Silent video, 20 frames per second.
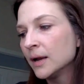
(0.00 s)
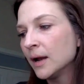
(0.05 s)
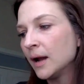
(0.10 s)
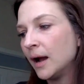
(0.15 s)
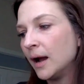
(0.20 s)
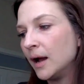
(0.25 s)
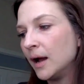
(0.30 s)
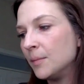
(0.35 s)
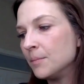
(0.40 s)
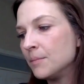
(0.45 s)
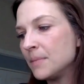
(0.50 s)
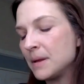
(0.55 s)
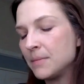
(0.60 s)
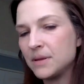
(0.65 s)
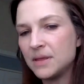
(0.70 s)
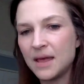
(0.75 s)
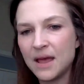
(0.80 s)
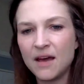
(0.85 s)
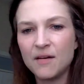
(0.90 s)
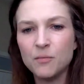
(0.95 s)
Maybe
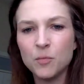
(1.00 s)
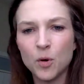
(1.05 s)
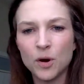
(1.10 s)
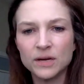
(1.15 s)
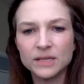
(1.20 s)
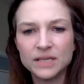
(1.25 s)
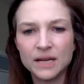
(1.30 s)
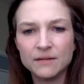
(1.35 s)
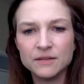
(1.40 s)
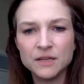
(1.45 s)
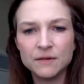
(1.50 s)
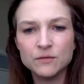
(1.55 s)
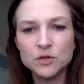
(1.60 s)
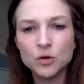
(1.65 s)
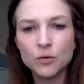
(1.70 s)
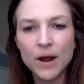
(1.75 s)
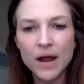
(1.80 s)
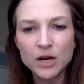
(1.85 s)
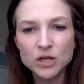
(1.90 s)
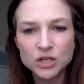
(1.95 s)
they have more extensive
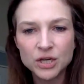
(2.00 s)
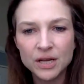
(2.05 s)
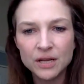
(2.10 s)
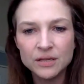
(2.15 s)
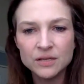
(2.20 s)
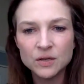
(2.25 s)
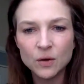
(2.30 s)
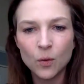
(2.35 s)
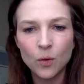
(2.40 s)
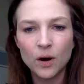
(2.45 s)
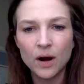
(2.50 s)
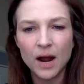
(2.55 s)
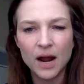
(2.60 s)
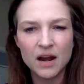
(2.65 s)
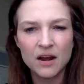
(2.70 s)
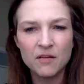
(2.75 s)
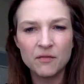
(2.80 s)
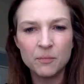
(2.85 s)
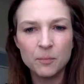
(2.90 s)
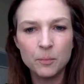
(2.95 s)
directions or kind
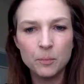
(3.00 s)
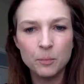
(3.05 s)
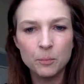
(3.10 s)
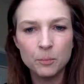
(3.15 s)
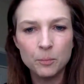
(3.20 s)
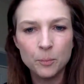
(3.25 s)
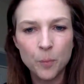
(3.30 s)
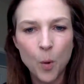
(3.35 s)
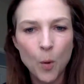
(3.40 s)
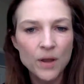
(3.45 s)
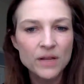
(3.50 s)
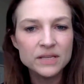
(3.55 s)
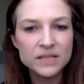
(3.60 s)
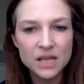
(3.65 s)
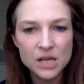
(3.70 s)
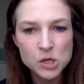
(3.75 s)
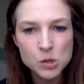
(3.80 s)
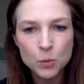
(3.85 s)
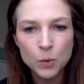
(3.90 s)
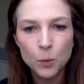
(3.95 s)
of points
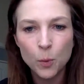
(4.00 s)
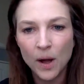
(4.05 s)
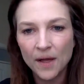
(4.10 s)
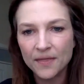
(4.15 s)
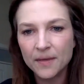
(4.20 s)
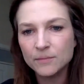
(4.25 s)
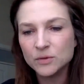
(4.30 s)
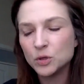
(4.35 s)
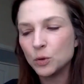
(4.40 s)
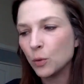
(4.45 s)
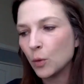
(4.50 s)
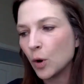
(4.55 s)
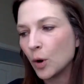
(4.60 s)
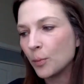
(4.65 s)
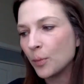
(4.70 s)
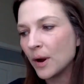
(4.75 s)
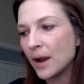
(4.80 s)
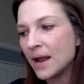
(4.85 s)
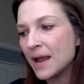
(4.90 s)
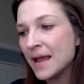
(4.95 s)
that you would want them to
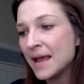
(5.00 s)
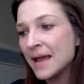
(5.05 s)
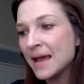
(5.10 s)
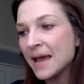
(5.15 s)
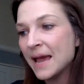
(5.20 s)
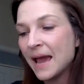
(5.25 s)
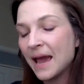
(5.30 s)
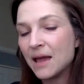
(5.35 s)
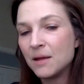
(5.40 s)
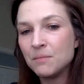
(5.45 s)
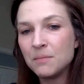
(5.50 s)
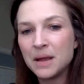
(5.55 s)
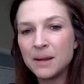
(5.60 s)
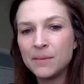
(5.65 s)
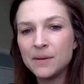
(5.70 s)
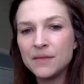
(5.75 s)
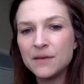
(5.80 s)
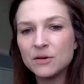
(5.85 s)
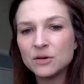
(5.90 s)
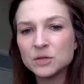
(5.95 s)
incorporate. And maybe
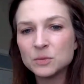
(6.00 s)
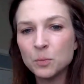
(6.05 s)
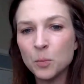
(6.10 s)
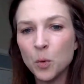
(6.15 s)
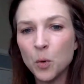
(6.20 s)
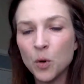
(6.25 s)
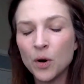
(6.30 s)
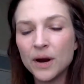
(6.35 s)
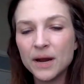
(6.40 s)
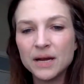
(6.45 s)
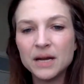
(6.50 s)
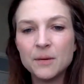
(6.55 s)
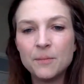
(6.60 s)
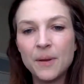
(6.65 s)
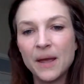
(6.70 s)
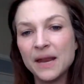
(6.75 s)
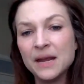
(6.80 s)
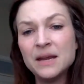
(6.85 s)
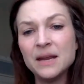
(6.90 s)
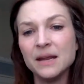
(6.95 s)
there's more
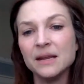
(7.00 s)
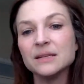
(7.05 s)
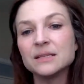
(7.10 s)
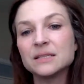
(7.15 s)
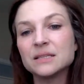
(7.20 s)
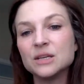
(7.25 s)
independence.